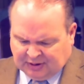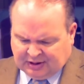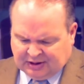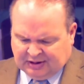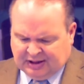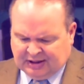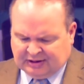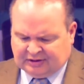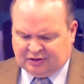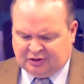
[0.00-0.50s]

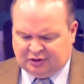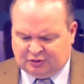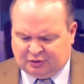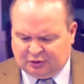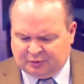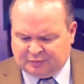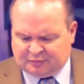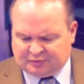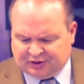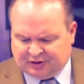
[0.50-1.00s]
connected to
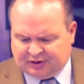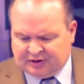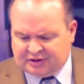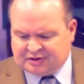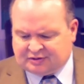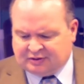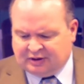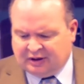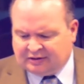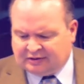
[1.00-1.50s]
groups that are
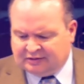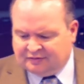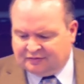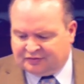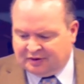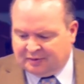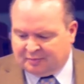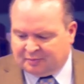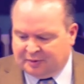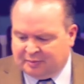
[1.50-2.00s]
destructive
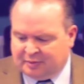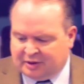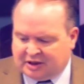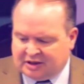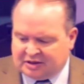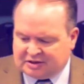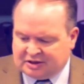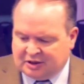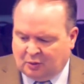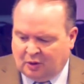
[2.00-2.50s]
simply
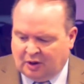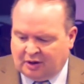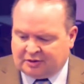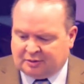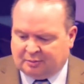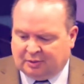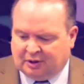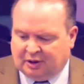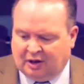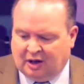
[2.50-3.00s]
because they want to
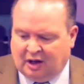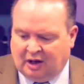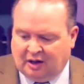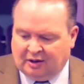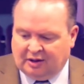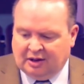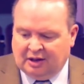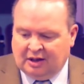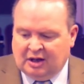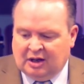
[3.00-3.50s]
belong,
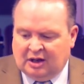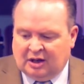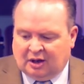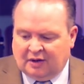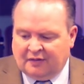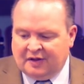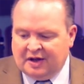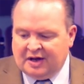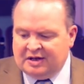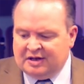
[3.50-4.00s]
or
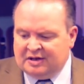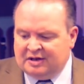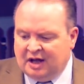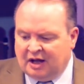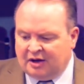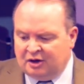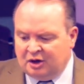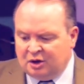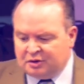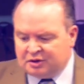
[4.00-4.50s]
they did
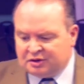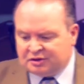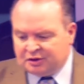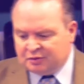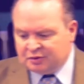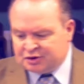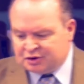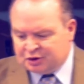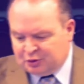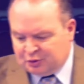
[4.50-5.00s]
not know that there
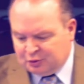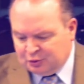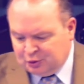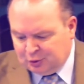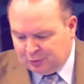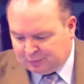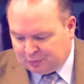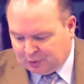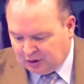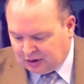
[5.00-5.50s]
was a
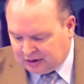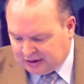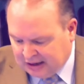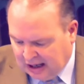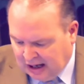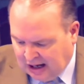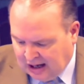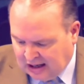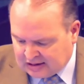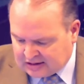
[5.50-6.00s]
group or
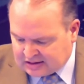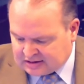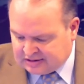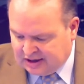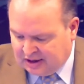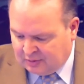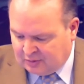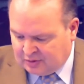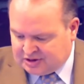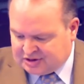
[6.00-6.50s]
cause
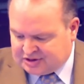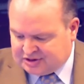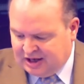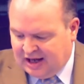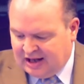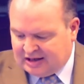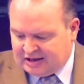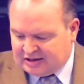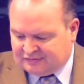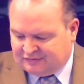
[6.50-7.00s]
that would
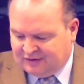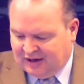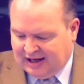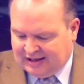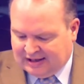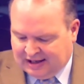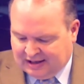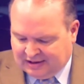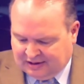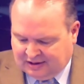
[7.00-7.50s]
satisfy
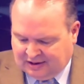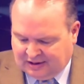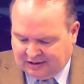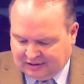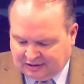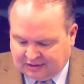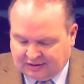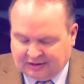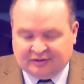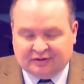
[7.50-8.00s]
that
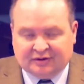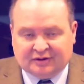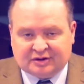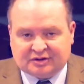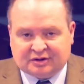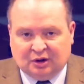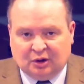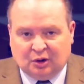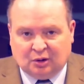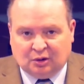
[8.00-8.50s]
hunger in their
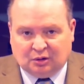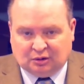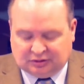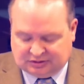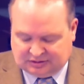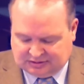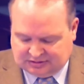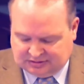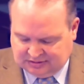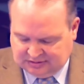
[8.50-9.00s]

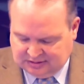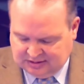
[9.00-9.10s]
souls.